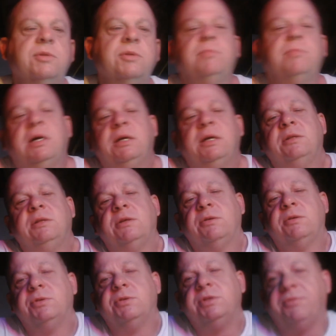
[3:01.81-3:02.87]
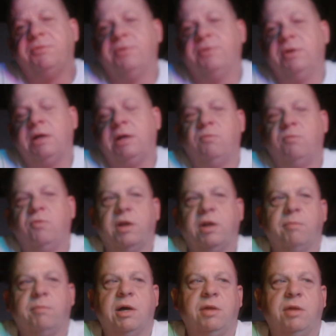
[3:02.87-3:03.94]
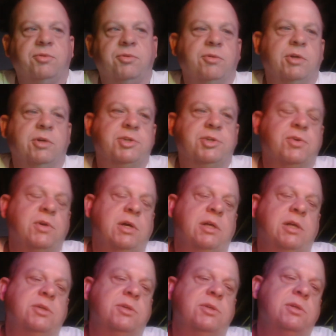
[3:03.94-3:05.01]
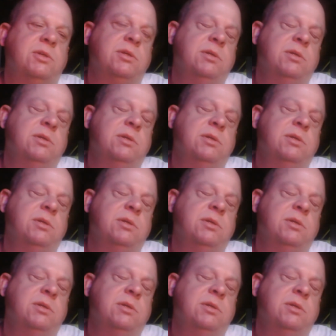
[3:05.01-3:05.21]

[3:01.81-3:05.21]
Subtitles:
mine a little different. I'm running mine through a trust.